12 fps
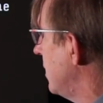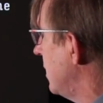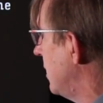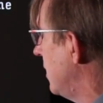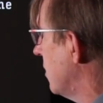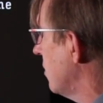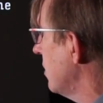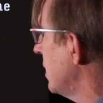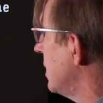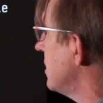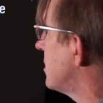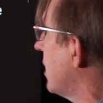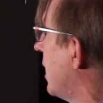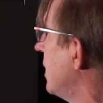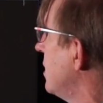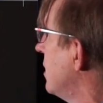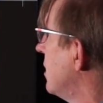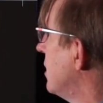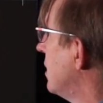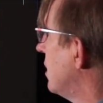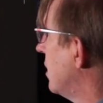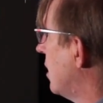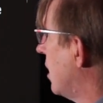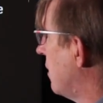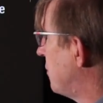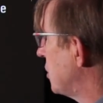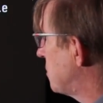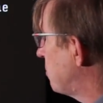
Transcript: here inside of this